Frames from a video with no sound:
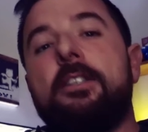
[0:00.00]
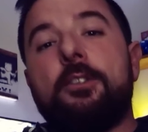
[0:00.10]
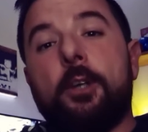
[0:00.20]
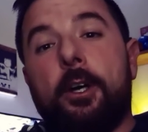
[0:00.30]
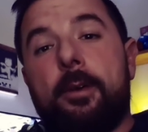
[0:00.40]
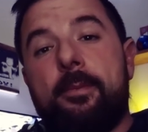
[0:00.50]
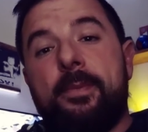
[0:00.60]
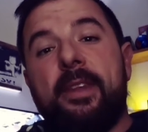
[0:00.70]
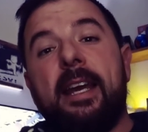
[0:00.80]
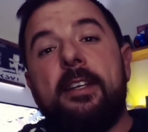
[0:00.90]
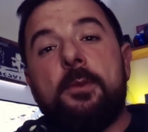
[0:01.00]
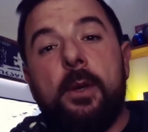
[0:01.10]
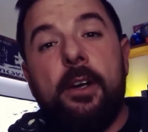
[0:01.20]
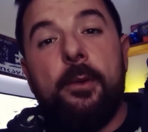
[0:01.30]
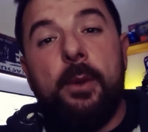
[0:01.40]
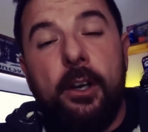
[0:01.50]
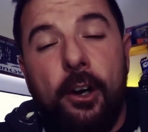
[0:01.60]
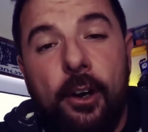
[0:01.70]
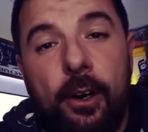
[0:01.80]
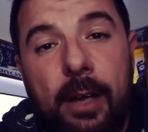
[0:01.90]
So that is where we
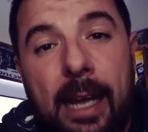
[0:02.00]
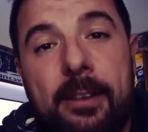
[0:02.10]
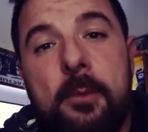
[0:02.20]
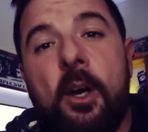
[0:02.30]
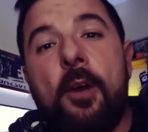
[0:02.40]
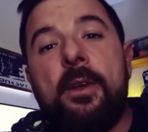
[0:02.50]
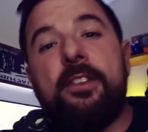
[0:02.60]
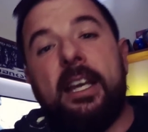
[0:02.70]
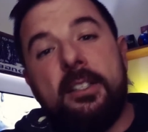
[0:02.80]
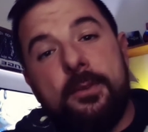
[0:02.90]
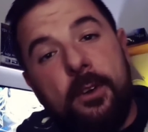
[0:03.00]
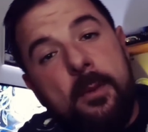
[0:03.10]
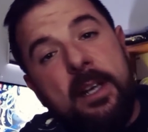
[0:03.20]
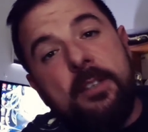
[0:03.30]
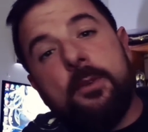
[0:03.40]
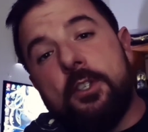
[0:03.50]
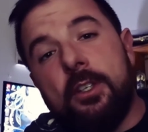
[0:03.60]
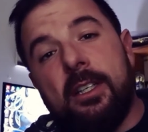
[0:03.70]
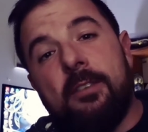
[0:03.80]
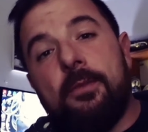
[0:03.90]
are at the moment. Thanks very much for
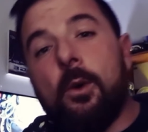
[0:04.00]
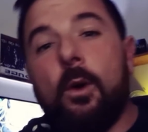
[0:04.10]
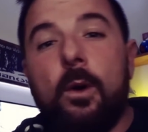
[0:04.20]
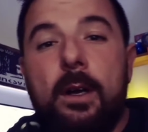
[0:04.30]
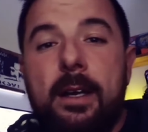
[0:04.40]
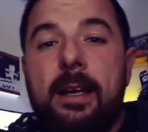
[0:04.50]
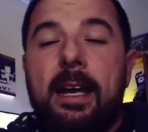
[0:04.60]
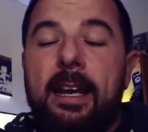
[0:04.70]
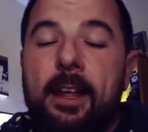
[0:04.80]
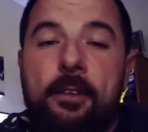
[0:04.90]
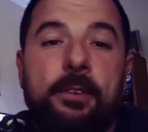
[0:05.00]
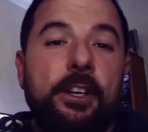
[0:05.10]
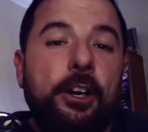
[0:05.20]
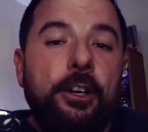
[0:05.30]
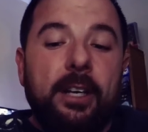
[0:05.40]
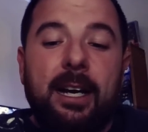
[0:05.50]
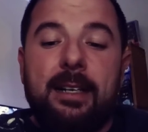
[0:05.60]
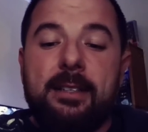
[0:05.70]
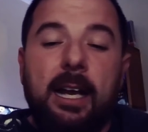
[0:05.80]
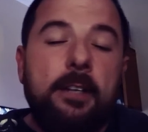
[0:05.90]
tuning in for another video,
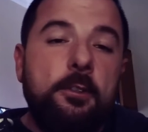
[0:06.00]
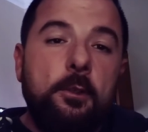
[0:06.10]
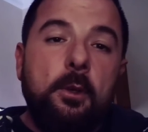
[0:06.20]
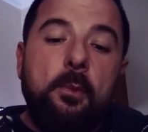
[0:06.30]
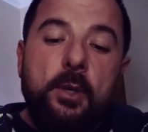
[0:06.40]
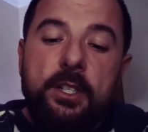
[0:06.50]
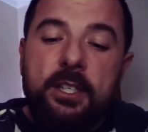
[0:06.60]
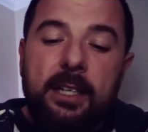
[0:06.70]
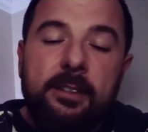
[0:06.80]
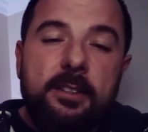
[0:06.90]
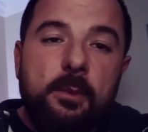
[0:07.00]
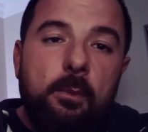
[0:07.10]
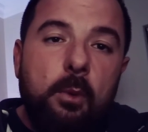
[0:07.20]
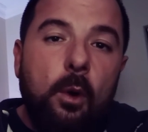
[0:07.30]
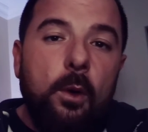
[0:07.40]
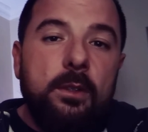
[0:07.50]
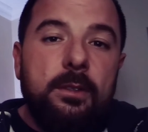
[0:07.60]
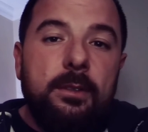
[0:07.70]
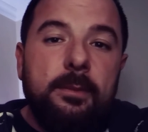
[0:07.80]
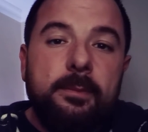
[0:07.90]
guys. I do appreciate the
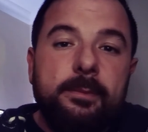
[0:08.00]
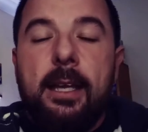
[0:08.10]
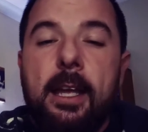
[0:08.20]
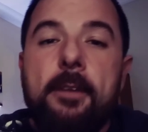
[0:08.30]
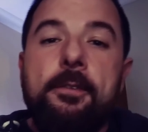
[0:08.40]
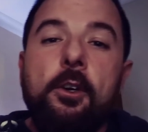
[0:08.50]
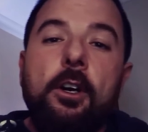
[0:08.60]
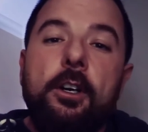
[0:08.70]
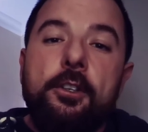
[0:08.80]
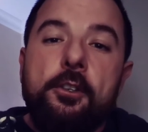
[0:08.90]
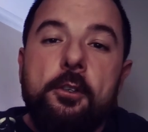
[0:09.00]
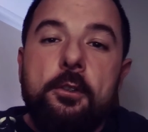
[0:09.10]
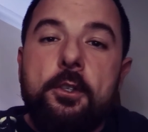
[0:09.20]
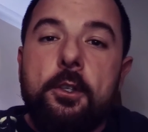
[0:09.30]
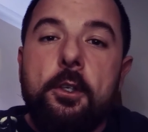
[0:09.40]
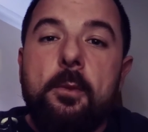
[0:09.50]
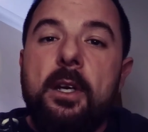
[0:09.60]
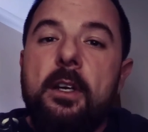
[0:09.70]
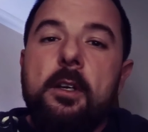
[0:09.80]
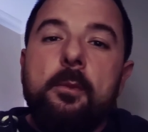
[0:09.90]
support. If you are on YouTube,
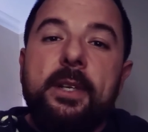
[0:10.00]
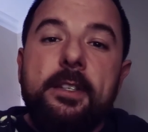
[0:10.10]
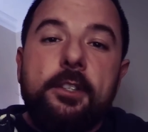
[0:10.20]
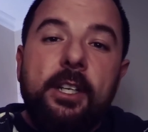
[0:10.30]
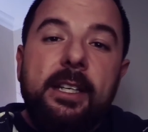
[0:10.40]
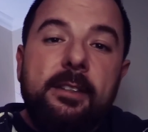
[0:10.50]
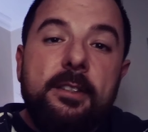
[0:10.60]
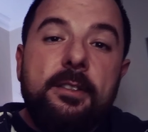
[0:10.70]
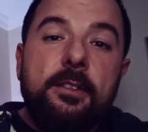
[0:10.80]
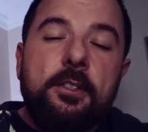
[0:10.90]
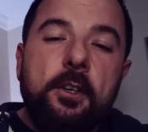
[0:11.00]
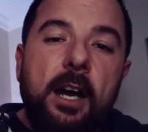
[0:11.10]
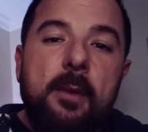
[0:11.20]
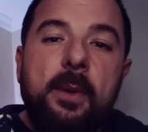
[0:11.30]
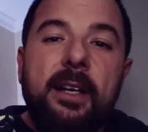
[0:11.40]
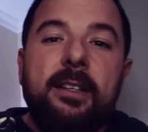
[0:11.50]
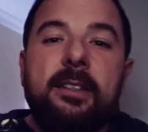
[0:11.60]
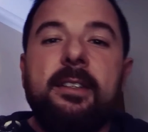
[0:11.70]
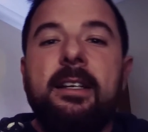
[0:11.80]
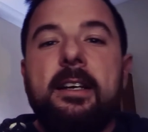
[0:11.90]
please go hit the subscribe
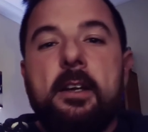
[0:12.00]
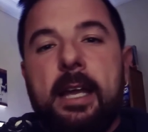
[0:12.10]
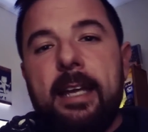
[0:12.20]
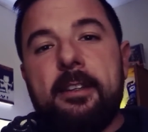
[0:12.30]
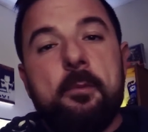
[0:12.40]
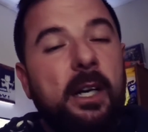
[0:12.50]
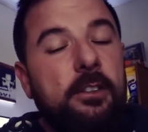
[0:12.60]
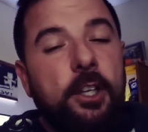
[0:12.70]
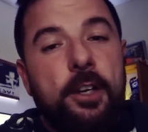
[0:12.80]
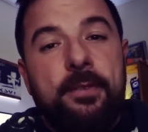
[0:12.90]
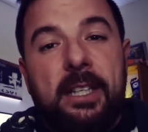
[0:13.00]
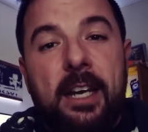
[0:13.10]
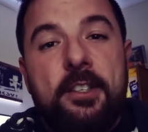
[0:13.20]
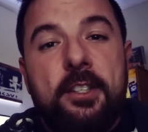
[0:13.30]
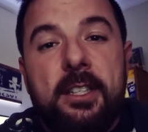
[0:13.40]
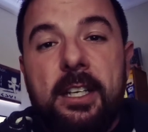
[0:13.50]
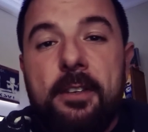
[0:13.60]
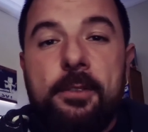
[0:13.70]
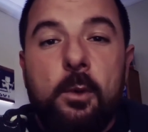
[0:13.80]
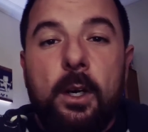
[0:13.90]
button, hit the bell notification
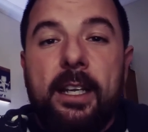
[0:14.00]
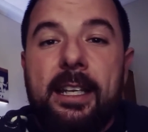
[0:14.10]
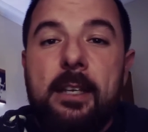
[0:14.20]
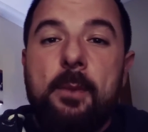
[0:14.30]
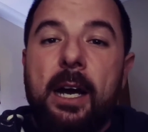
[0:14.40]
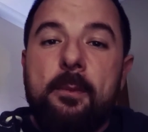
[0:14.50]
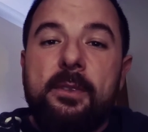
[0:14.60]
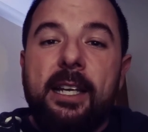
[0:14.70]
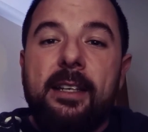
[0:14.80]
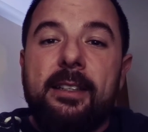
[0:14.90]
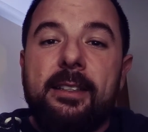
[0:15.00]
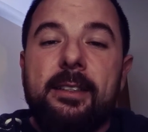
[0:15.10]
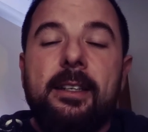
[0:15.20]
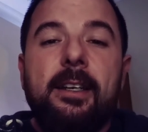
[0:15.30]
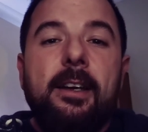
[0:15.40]
if you want to keep updated